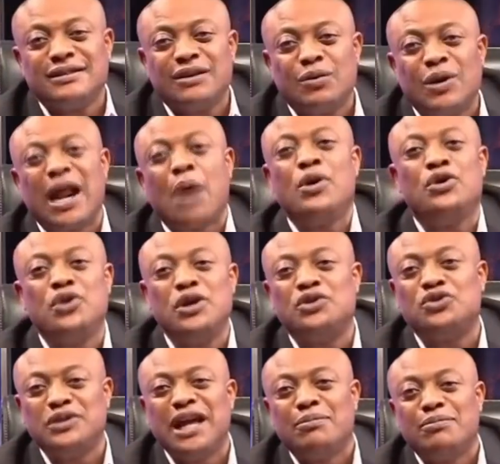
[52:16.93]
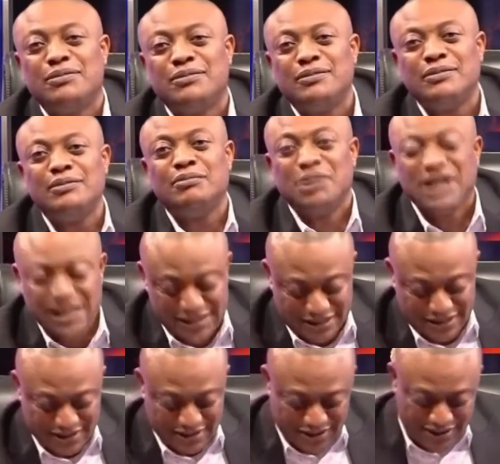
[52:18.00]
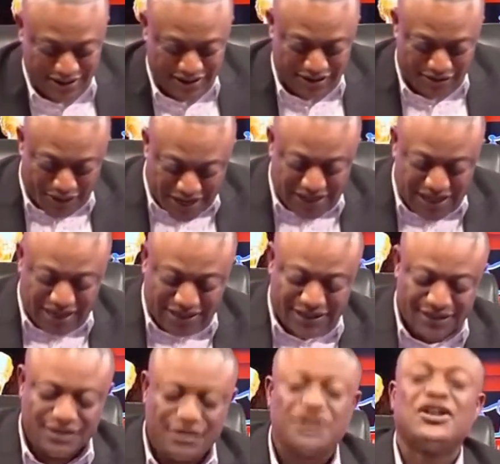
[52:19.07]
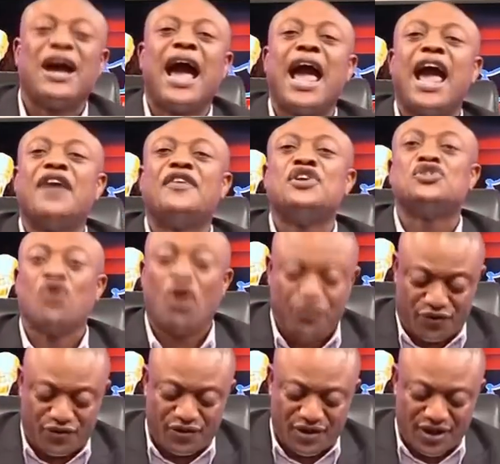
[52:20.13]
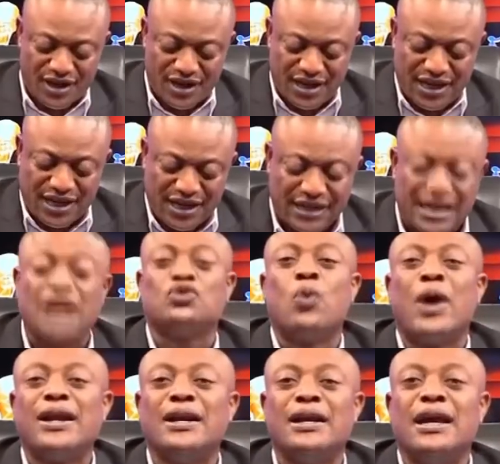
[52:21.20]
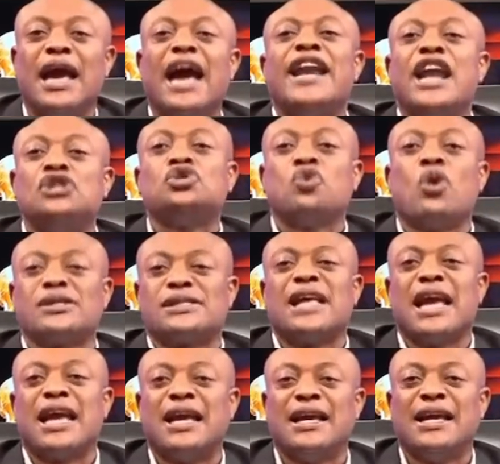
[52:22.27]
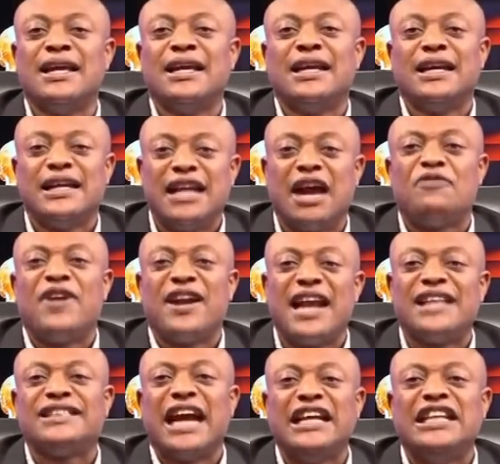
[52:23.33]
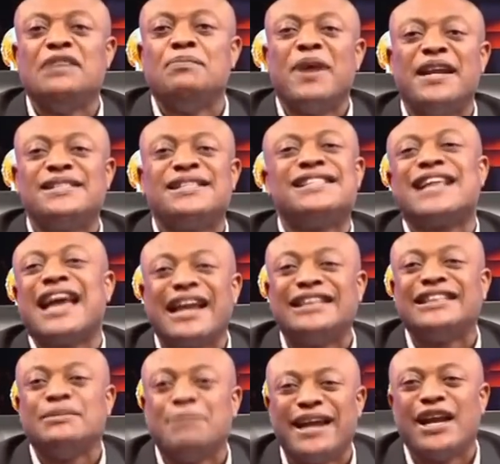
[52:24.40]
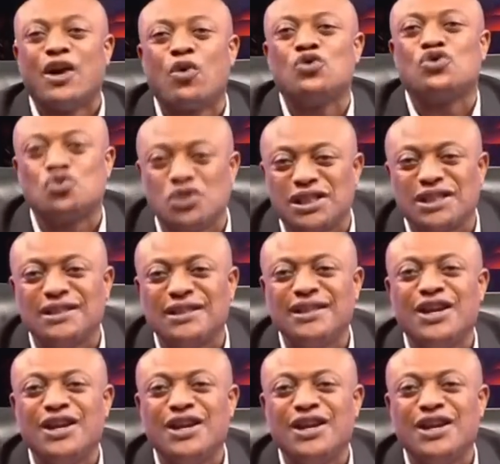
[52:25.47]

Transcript: What are we doing to them? Please, President, try and resolve that one and ensure that financial independence is guaranteed by the Constitution.